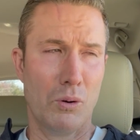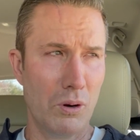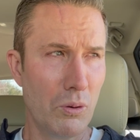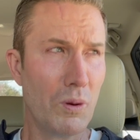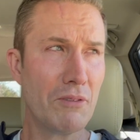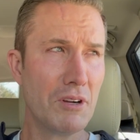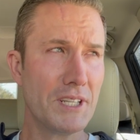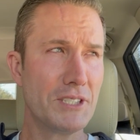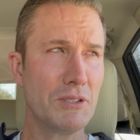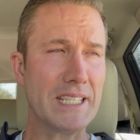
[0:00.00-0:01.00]
we really
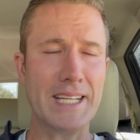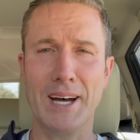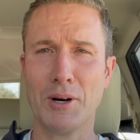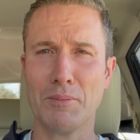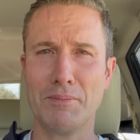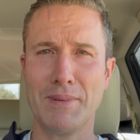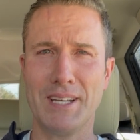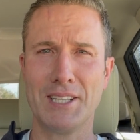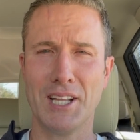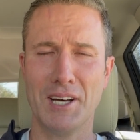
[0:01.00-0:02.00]
do need help
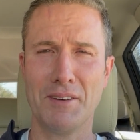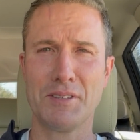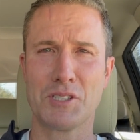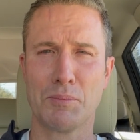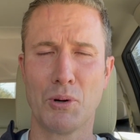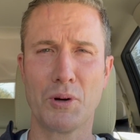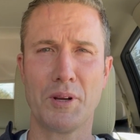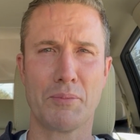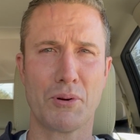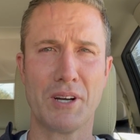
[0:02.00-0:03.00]
and love and support
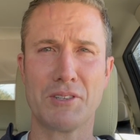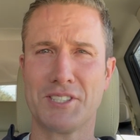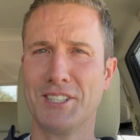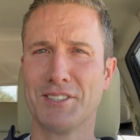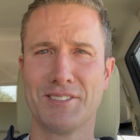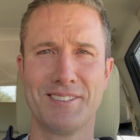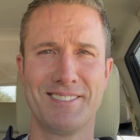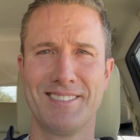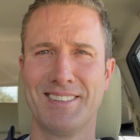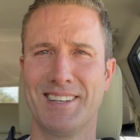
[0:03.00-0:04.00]
and prayer still.
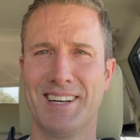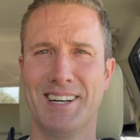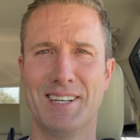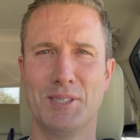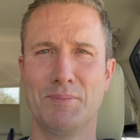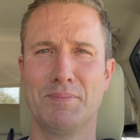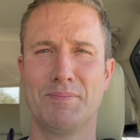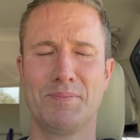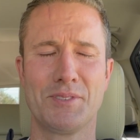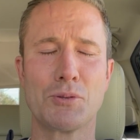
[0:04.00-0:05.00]

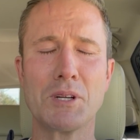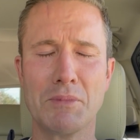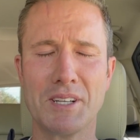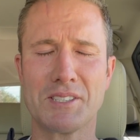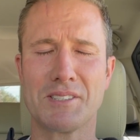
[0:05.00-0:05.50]
3 months